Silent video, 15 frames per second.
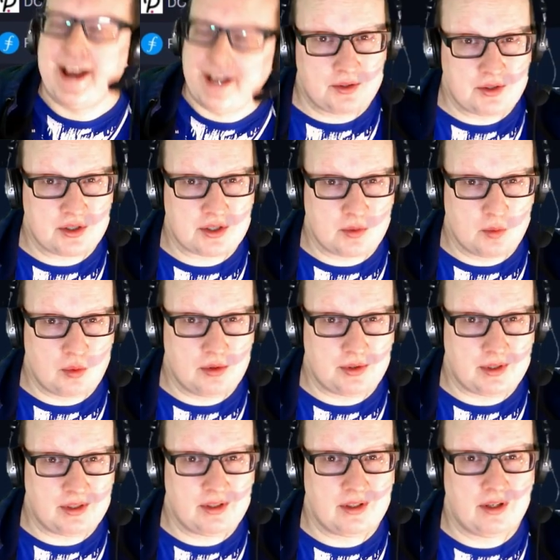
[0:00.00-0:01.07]
To warn
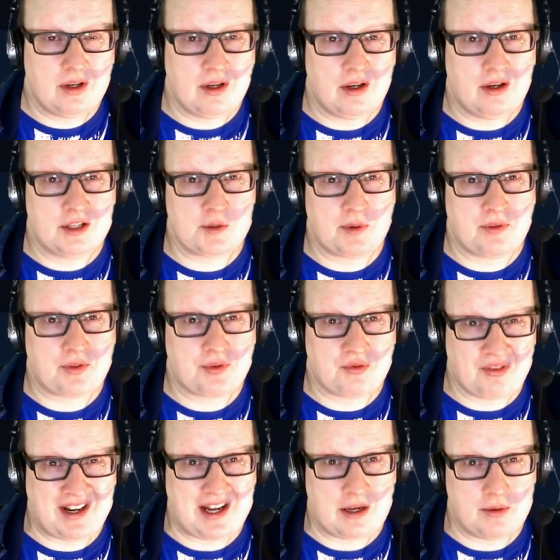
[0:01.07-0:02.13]
you, I spent
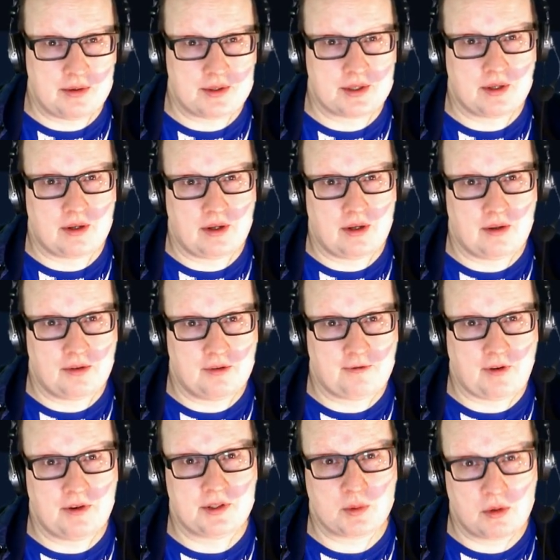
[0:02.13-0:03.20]
3 hours on the
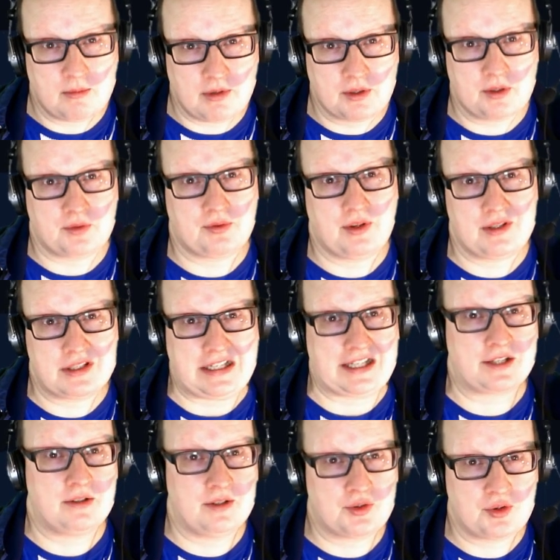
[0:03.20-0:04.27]
phone to one of my good friends last
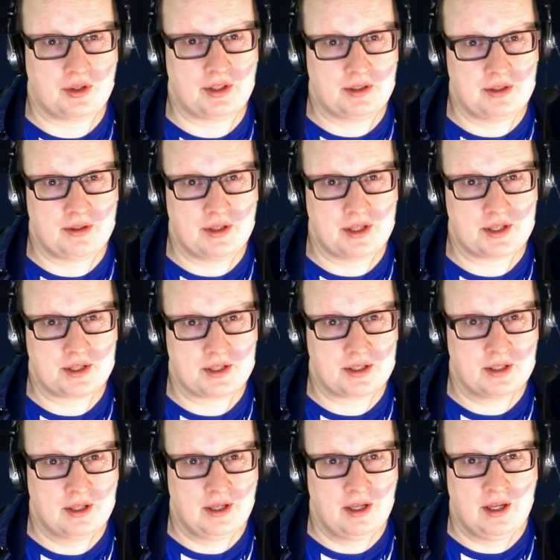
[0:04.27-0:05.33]
night trying to do this,
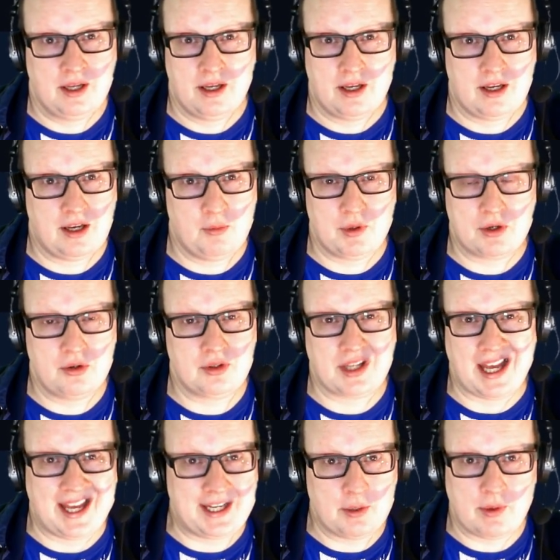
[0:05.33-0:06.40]
and we couldn't get
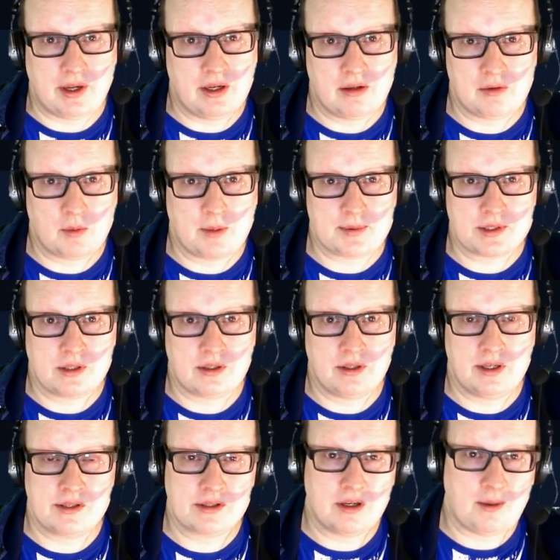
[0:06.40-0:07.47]
anywhere on the website.
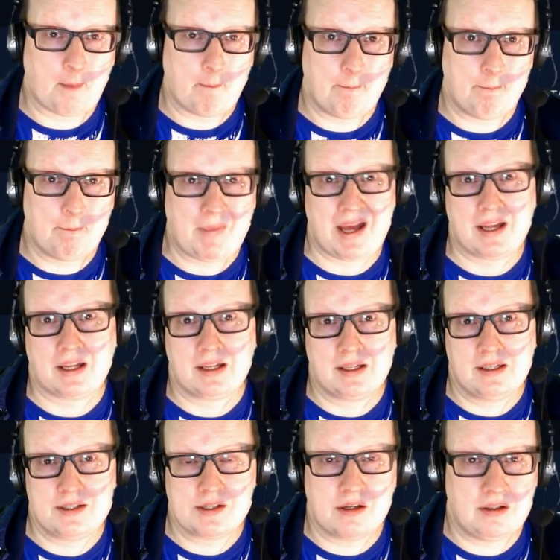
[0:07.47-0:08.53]
He's got Mac,
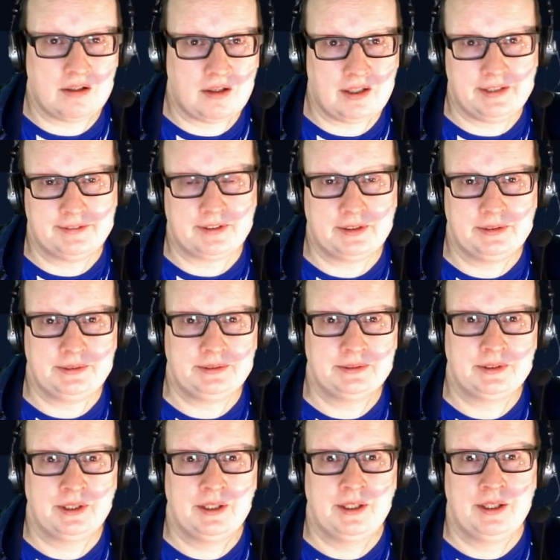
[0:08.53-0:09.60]
he's got iPhone,
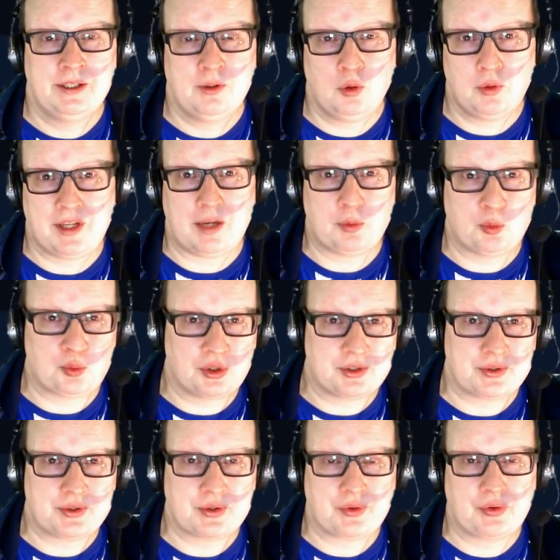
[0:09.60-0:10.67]
all the Apple
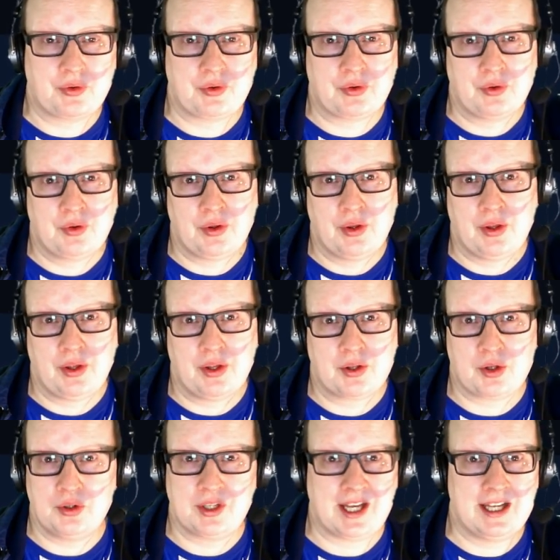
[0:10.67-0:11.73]
products.
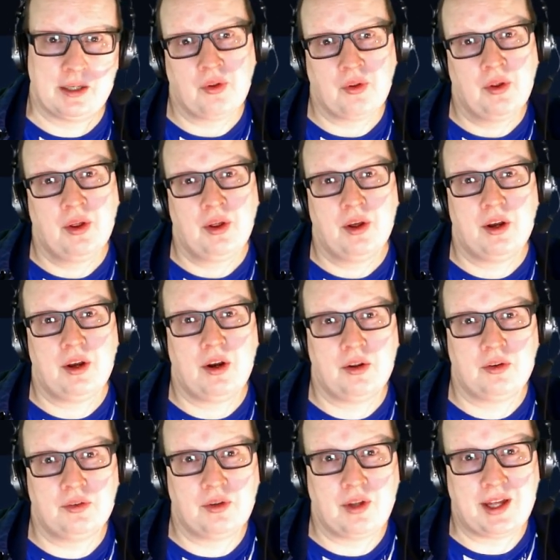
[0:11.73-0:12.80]
Couldn't get anywhere
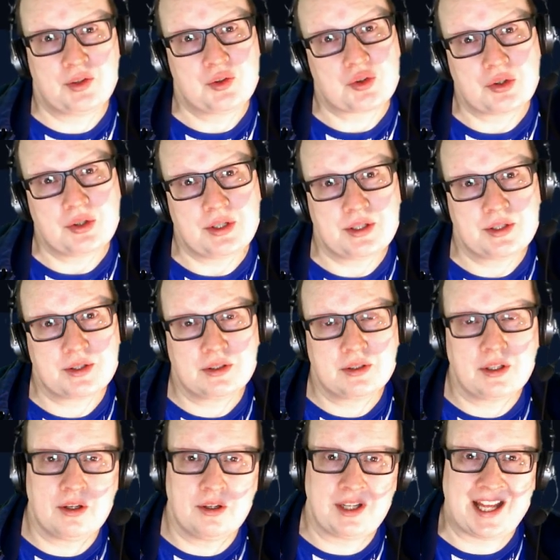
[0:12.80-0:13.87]
on Android
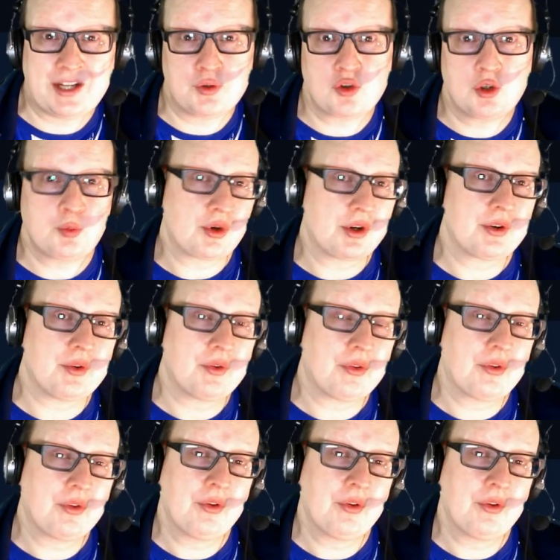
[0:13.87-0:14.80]
and Android products.